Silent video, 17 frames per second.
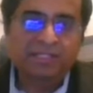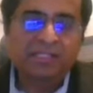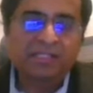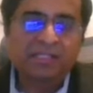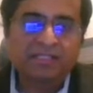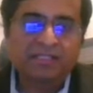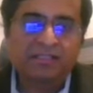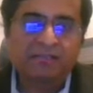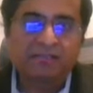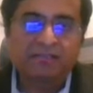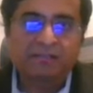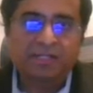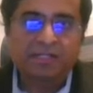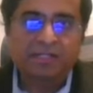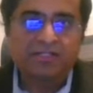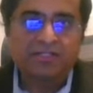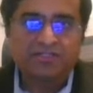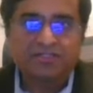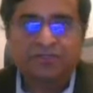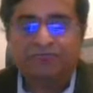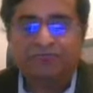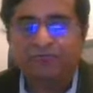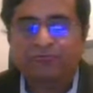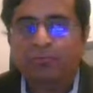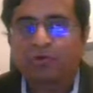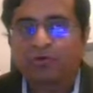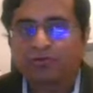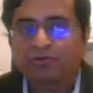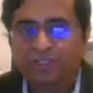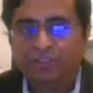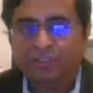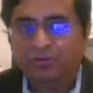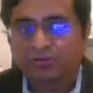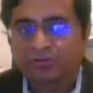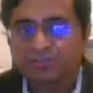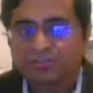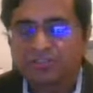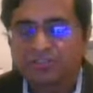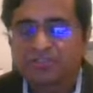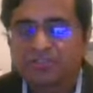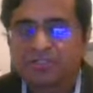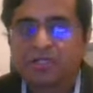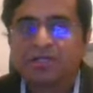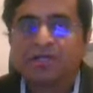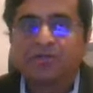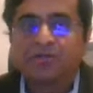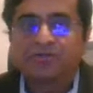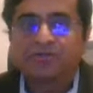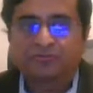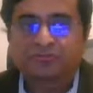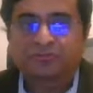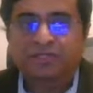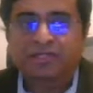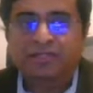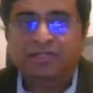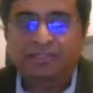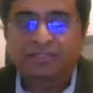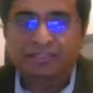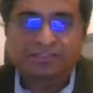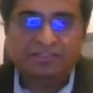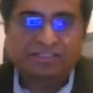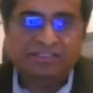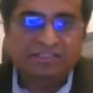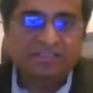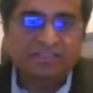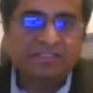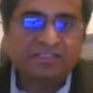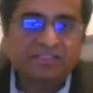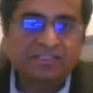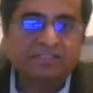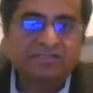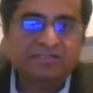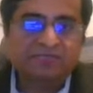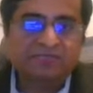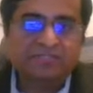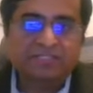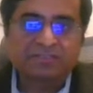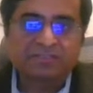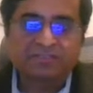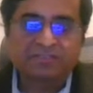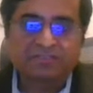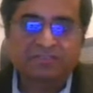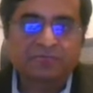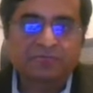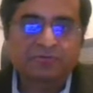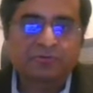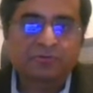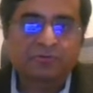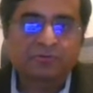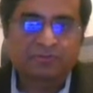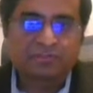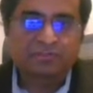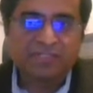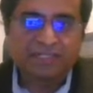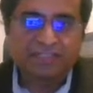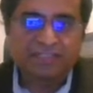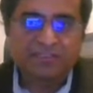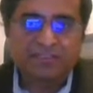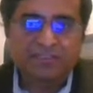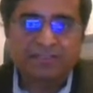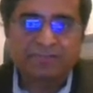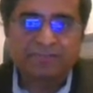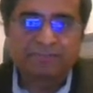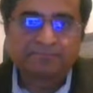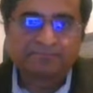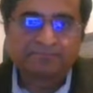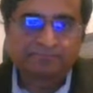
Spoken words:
bringing in Industry 4.0 technologies to try and address these kinds of challenges. If you go to the next slide.